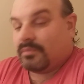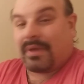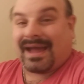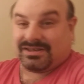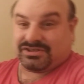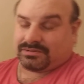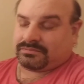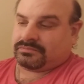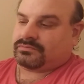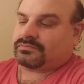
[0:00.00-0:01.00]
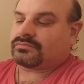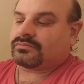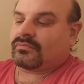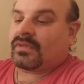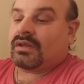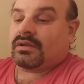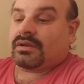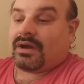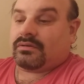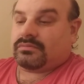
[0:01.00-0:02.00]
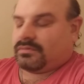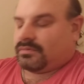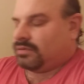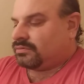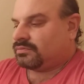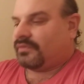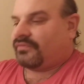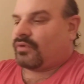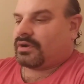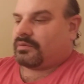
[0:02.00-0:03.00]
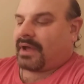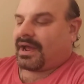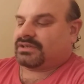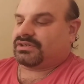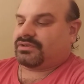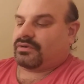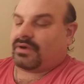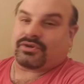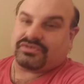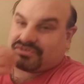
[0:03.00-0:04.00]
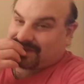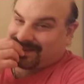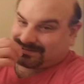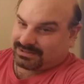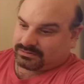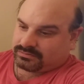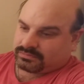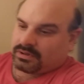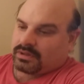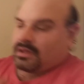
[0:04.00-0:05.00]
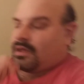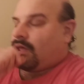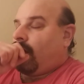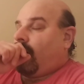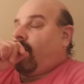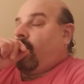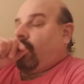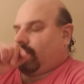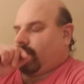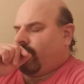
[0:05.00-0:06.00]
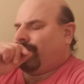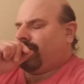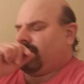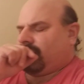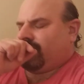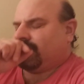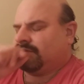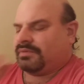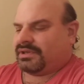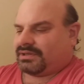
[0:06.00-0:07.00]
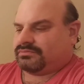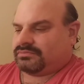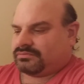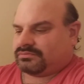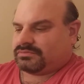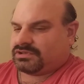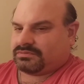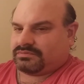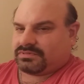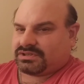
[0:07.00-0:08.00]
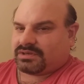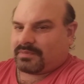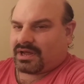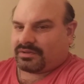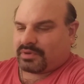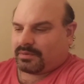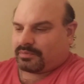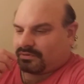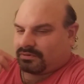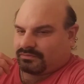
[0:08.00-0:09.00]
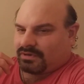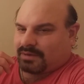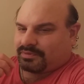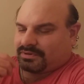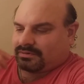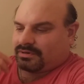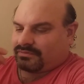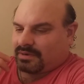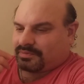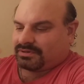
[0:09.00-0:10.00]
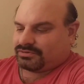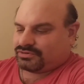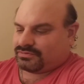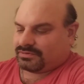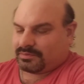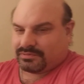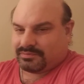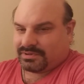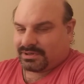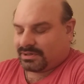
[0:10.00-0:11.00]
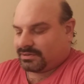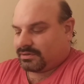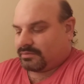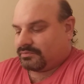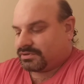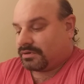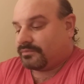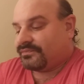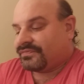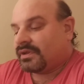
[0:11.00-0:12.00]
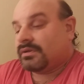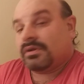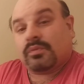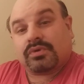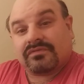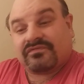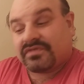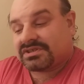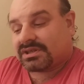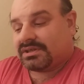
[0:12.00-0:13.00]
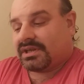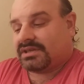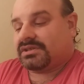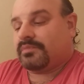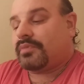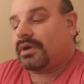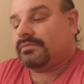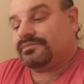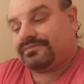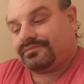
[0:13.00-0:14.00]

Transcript: Packaging. Now, before I go to packaging, though, I couldn't taste it. I mean, like, to get some out of the paper and unwrap it, and chew it up would be kind of dumb. So, couldn't physically taste it. But